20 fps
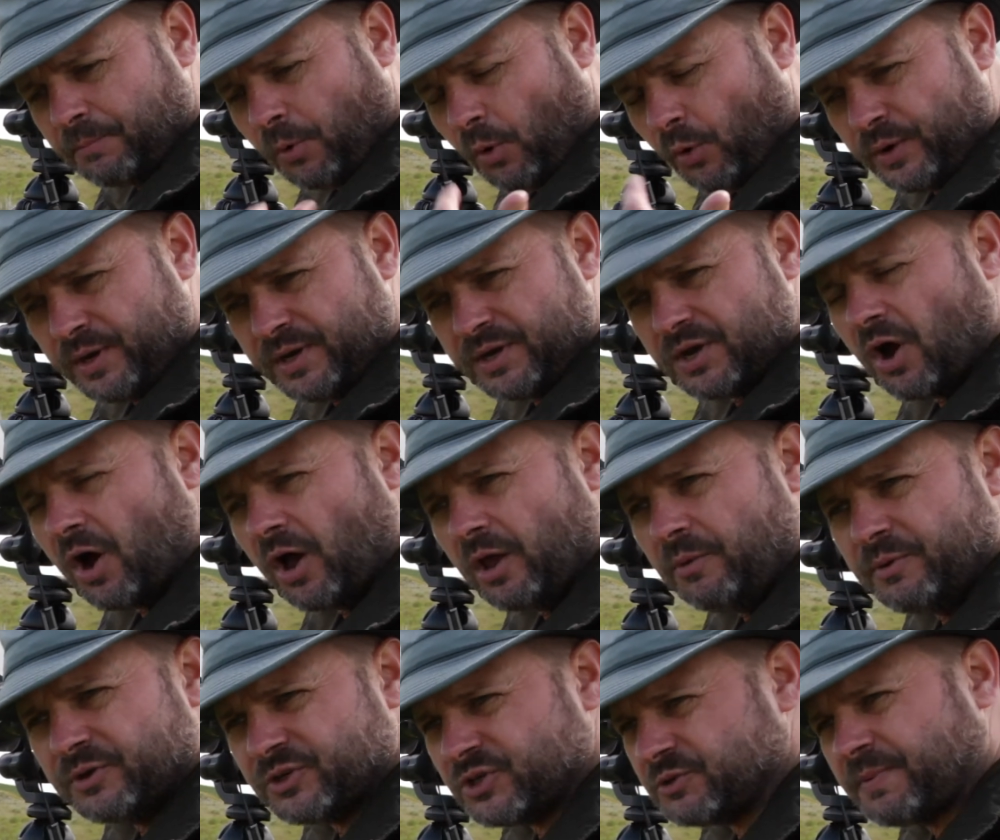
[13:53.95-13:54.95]
0.9
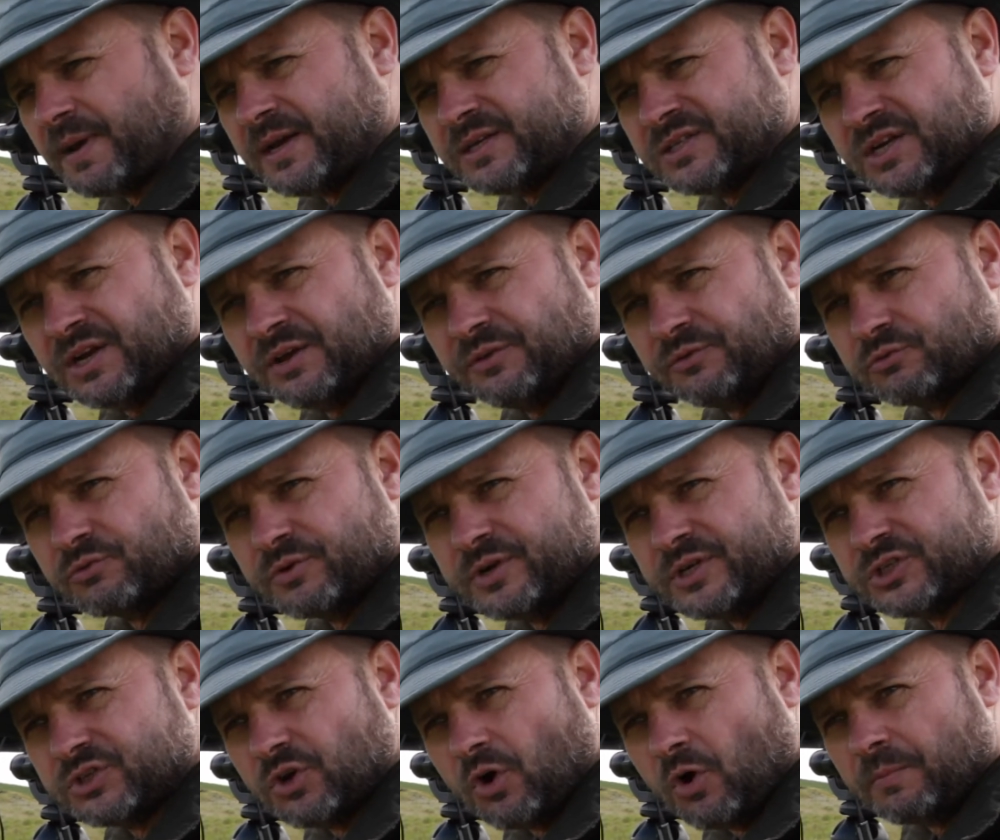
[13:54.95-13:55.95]
which is basically a 3
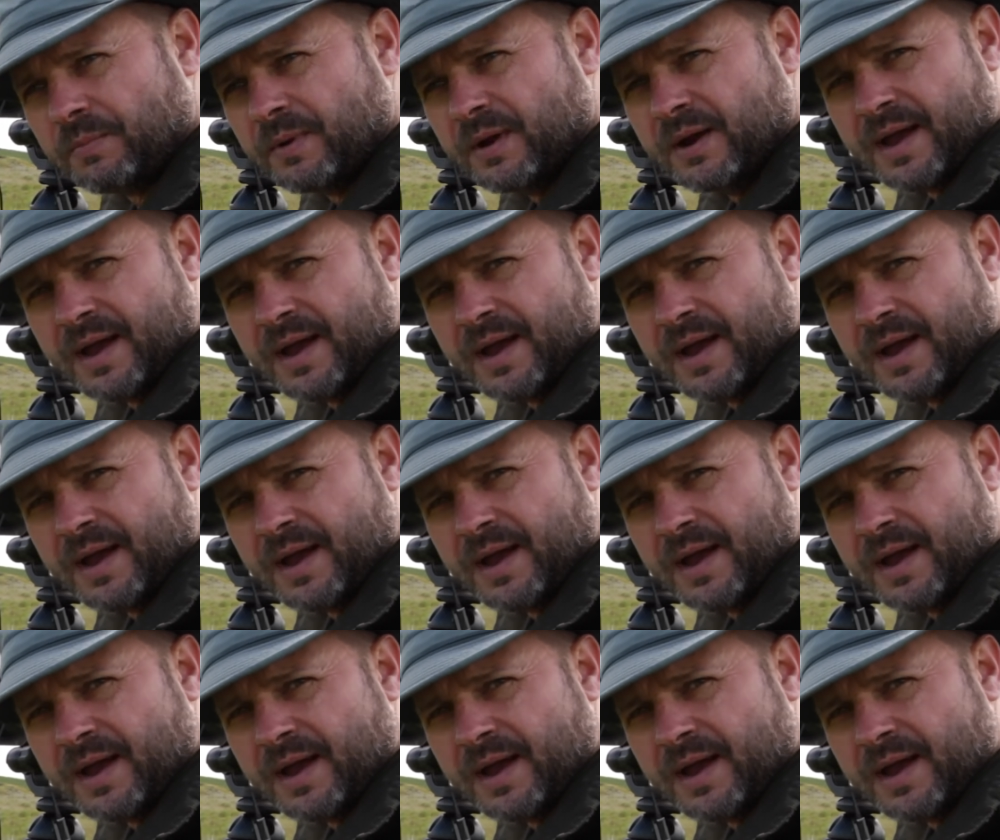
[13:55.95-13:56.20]
stop